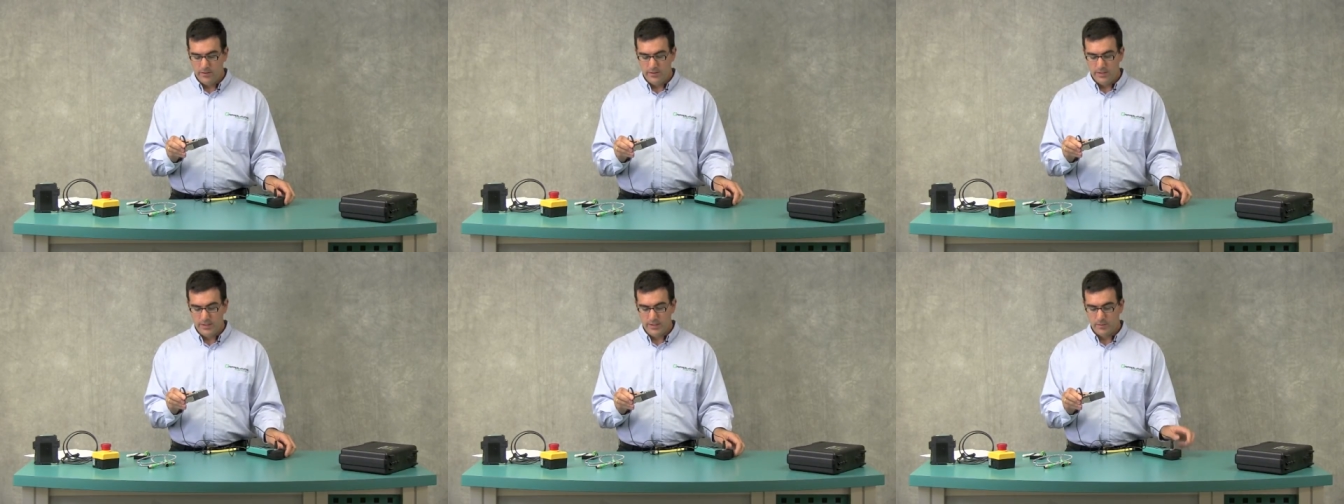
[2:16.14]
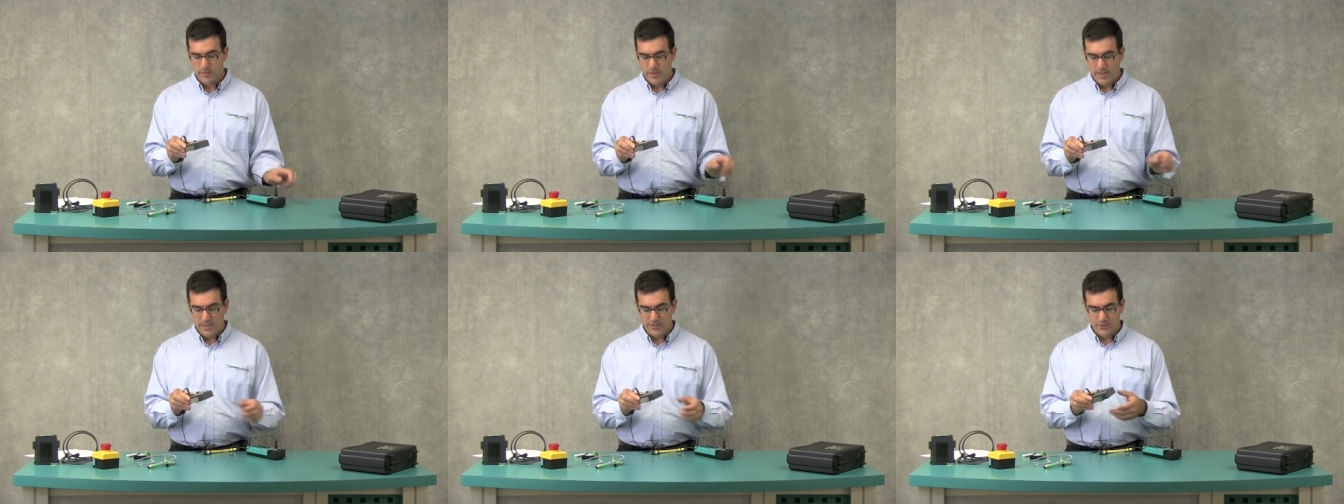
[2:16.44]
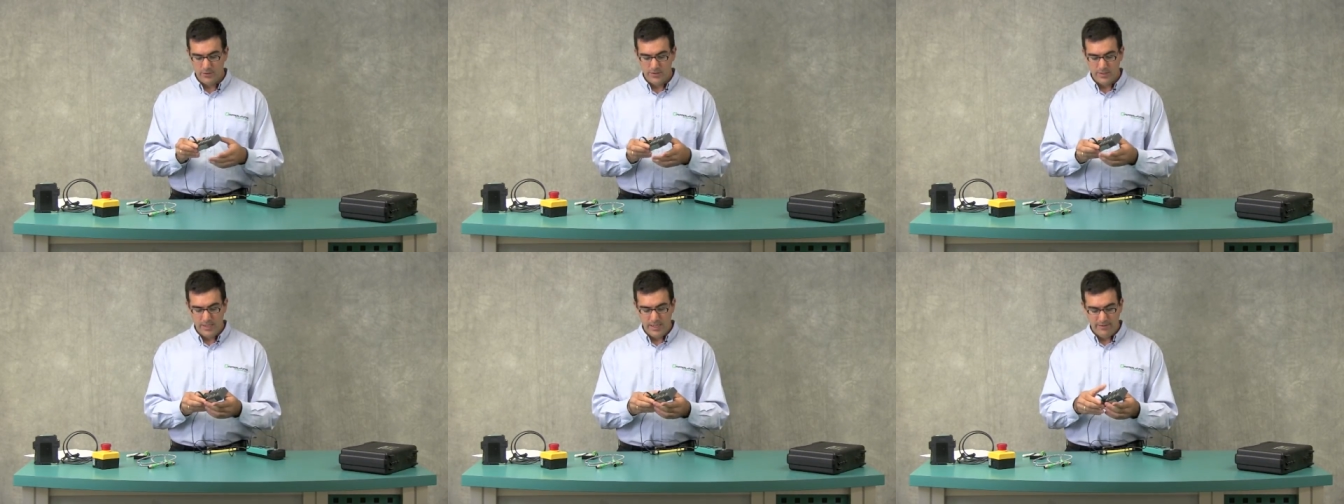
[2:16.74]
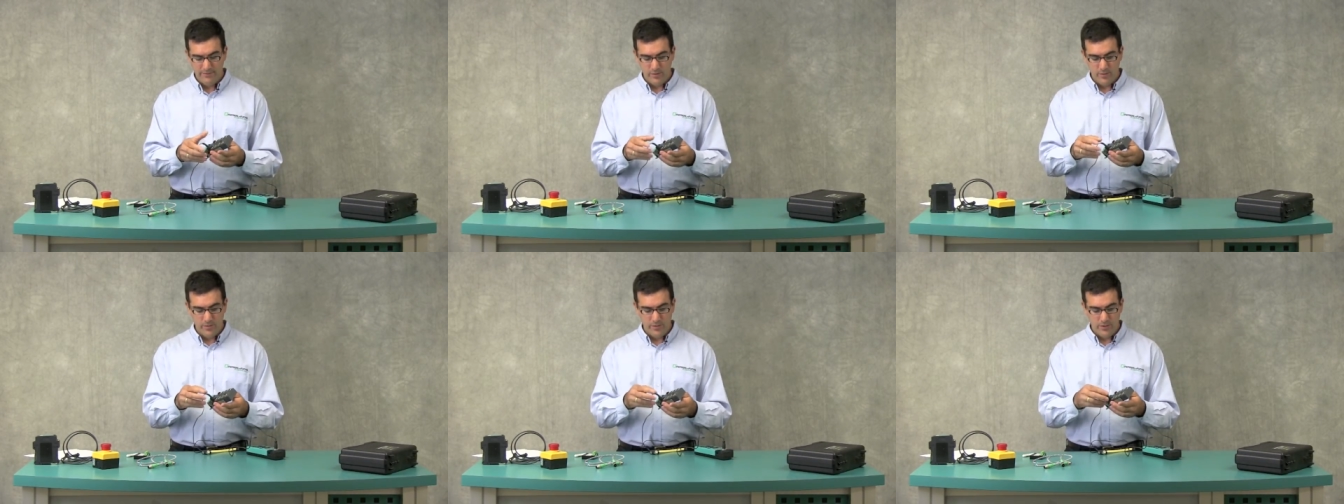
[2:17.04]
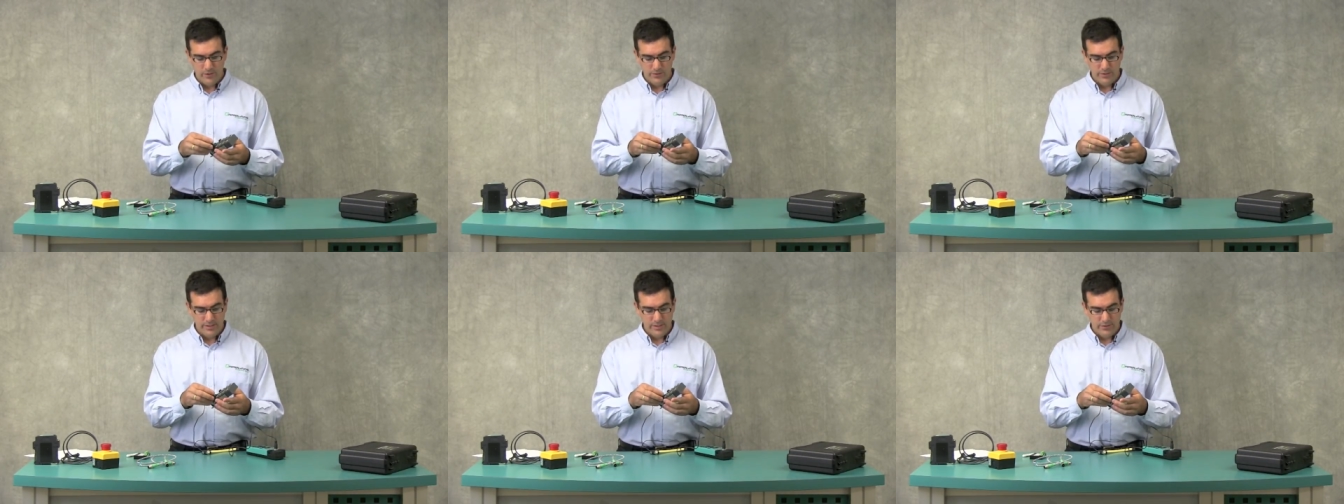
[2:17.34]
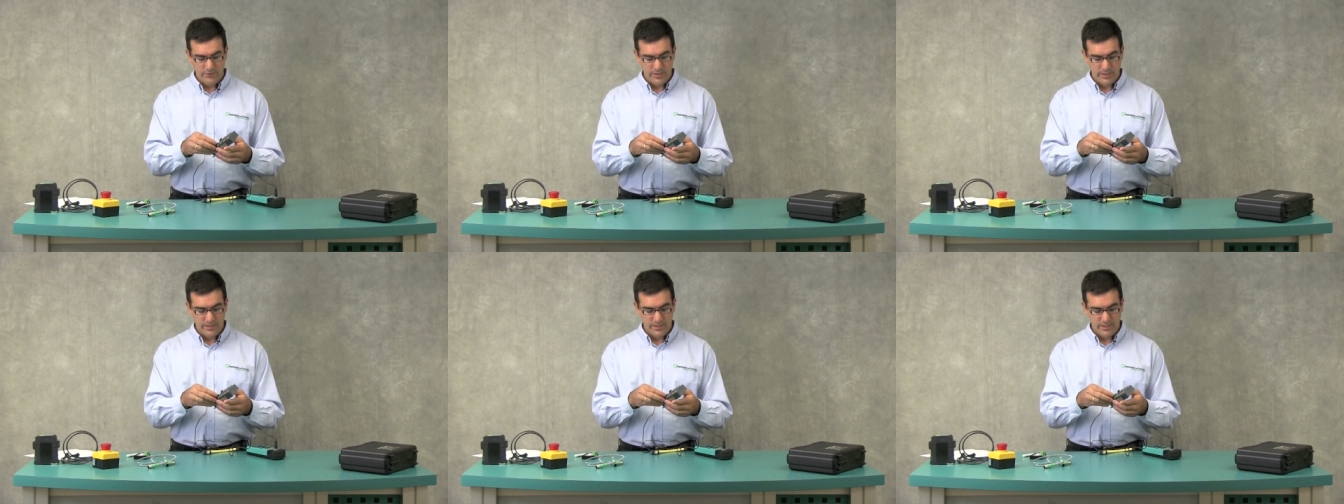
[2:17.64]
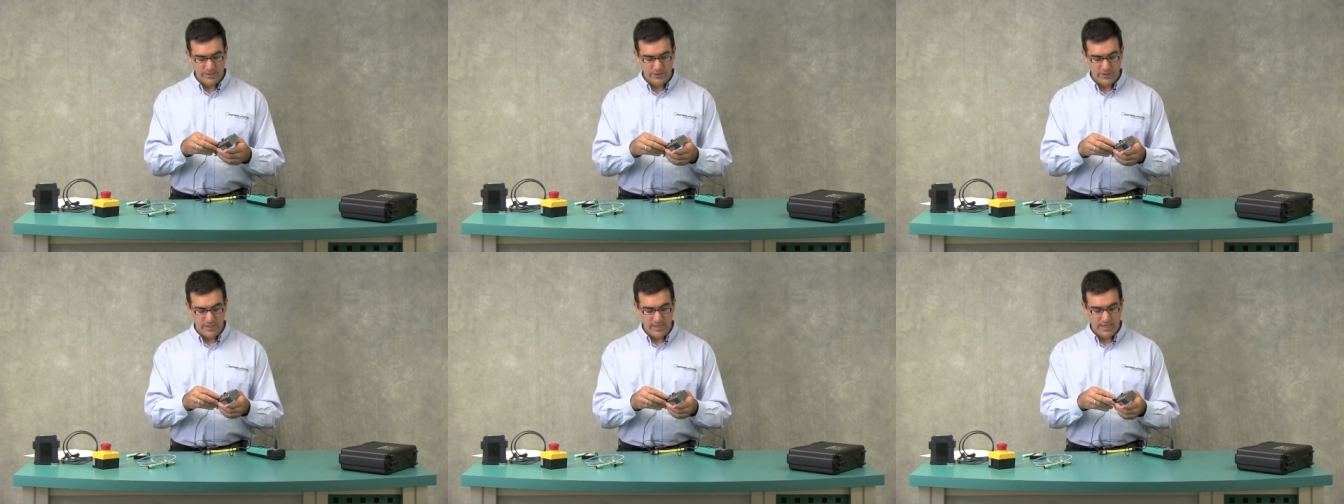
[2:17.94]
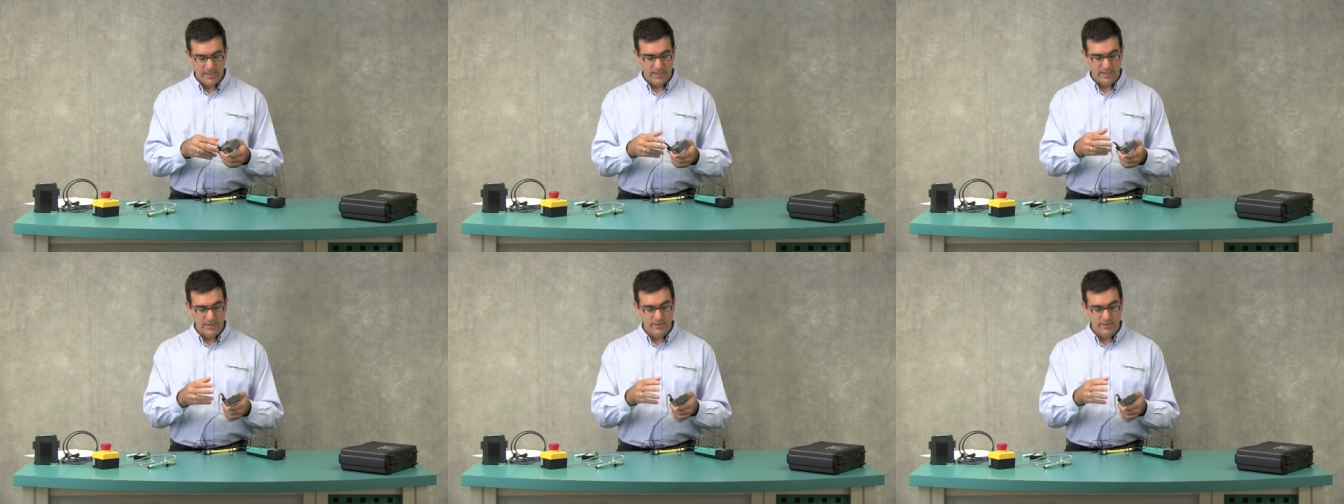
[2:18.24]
These modules have the built-in addressing jack,